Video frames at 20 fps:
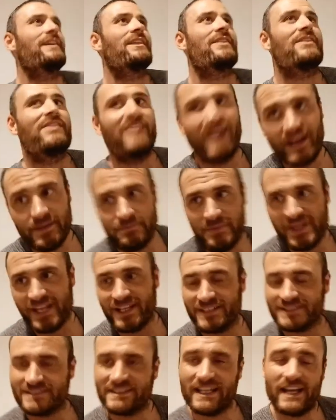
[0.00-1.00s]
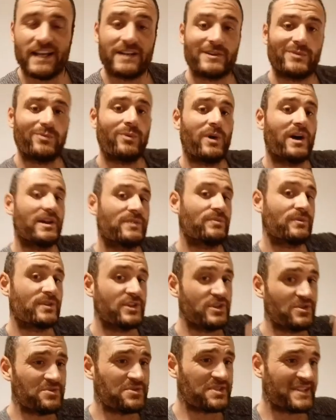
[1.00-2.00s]
That means that what would
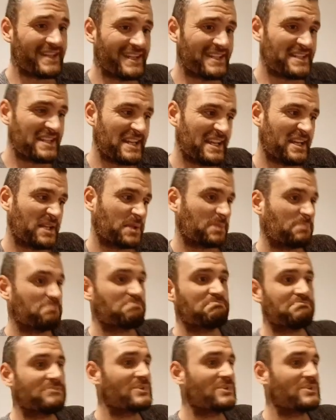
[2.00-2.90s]
usually take